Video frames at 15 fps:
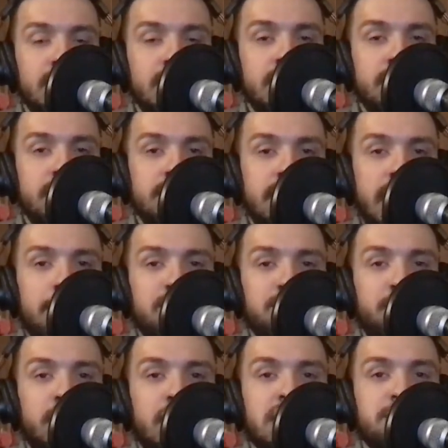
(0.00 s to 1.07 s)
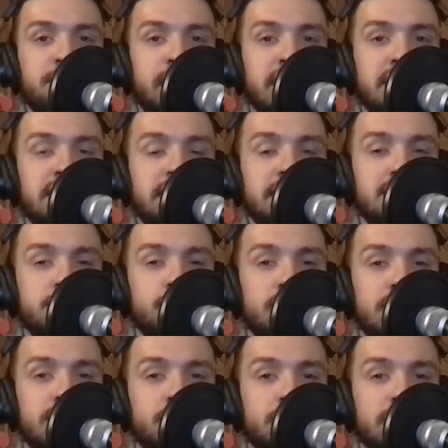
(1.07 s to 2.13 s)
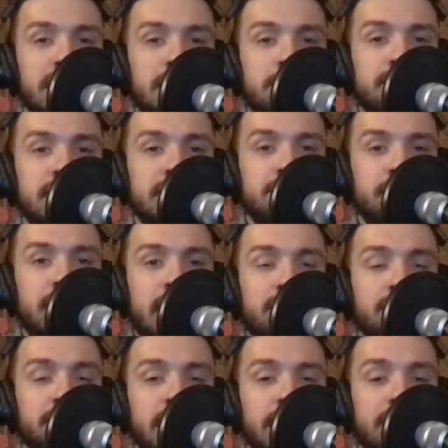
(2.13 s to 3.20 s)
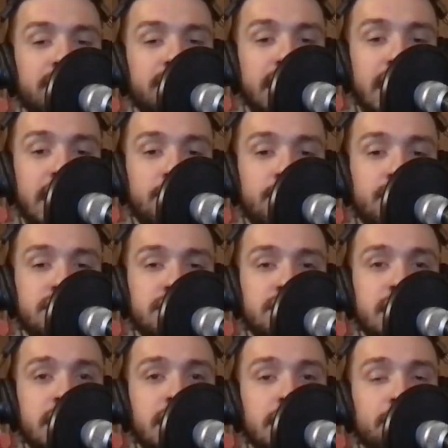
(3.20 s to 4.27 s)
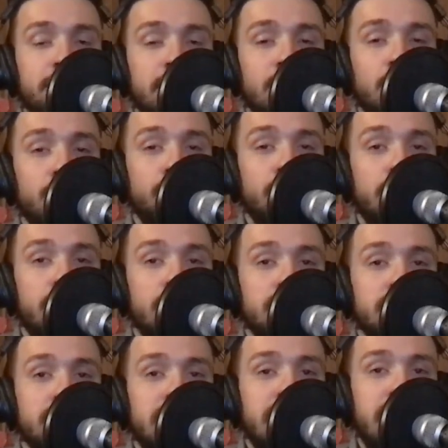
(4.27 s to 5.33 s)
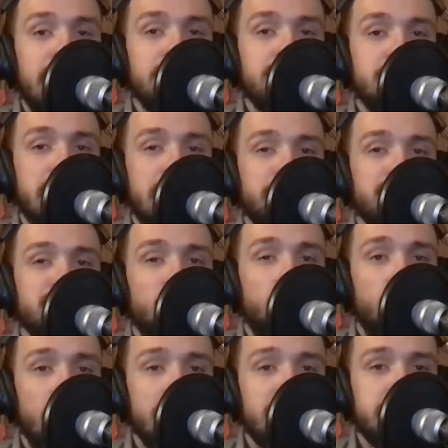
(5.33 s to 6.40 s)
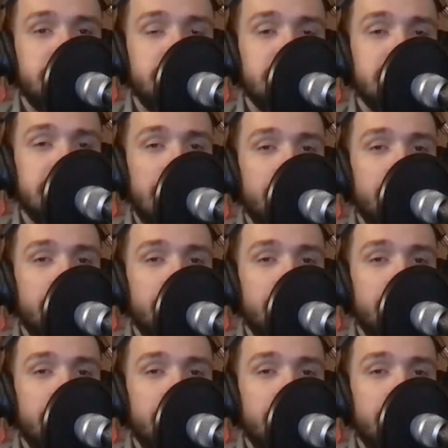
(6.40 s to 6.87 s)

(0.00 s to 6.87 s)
The top prospects in the 2020 NBA draft are Anthony Edwards, LaMelo Ball, and James Wiseman.